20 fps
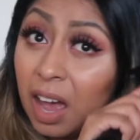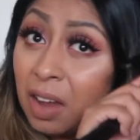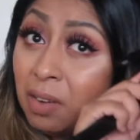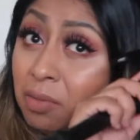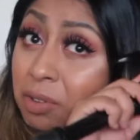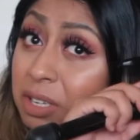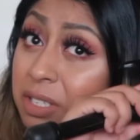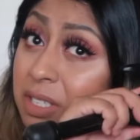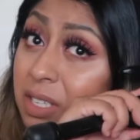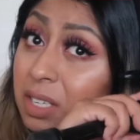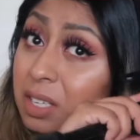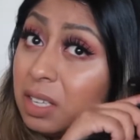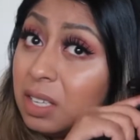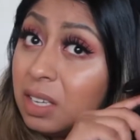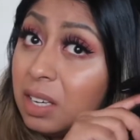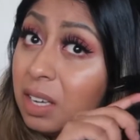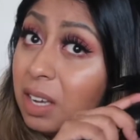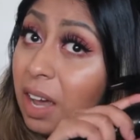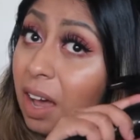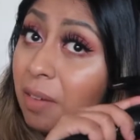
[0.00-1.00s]
I
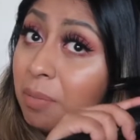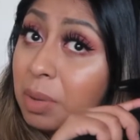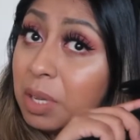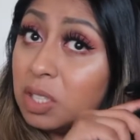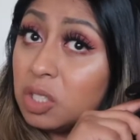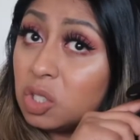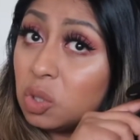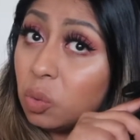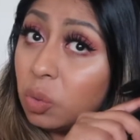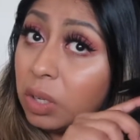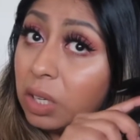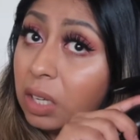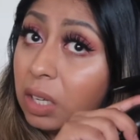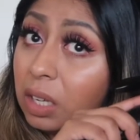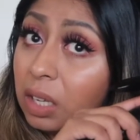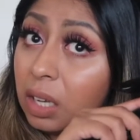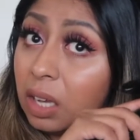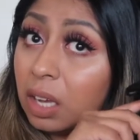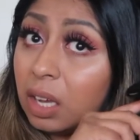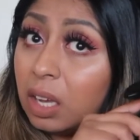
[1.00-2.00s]
recently have been
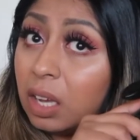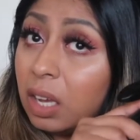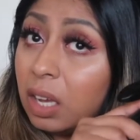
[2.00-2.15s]
doing